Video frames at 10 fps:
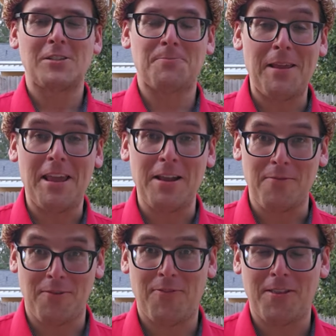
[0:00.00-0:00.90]
Speaking
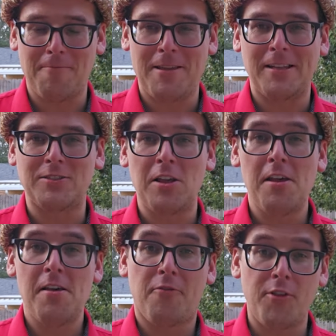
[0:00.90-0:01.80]
of the Philippines,
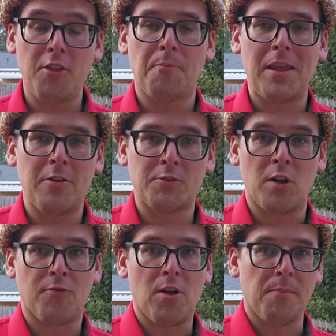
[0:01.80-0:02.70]
Filipinos
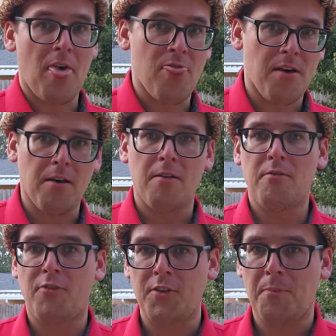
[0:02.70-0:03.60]
are from the
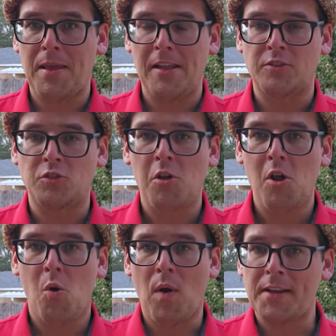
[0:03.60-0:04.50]
Philippines.
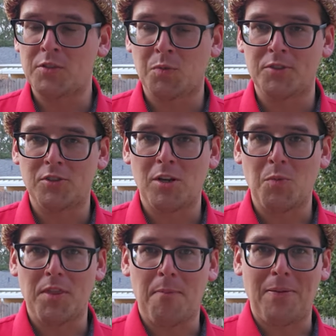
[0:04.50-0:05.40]
Why does one start
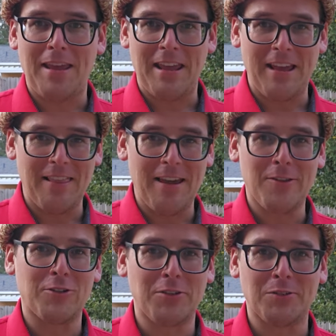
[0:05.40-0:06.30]
with a P and the
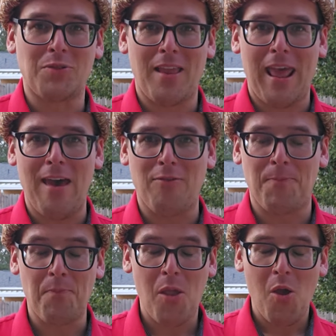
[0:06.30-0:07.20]
other starts with an F?
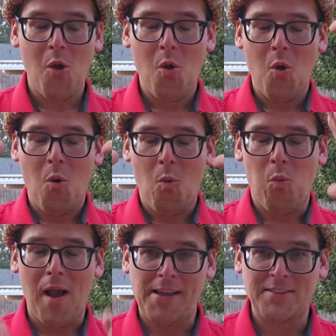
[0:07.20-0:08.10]

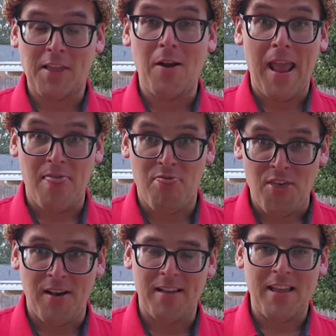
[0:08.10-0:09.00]
Why is there a
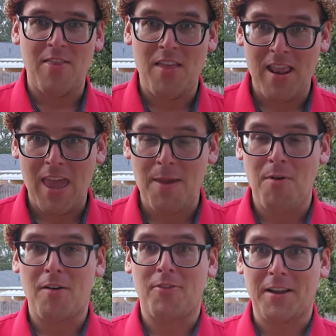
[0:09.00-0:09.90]
the in the
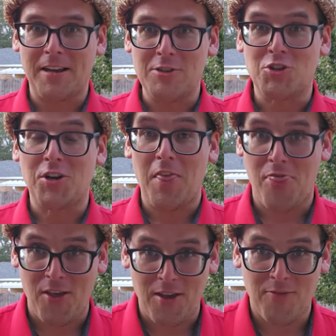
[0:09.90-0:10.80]
name of the country,
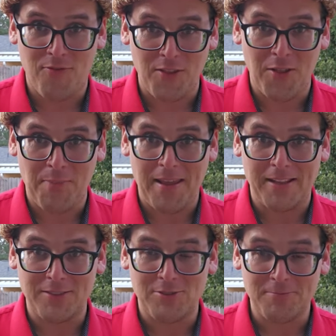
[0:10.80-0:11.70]
the
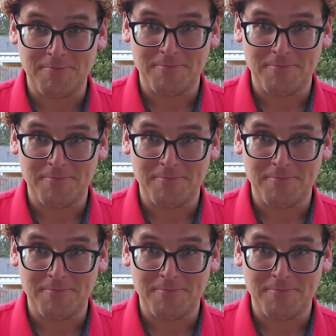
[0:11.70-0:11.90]
Philippines?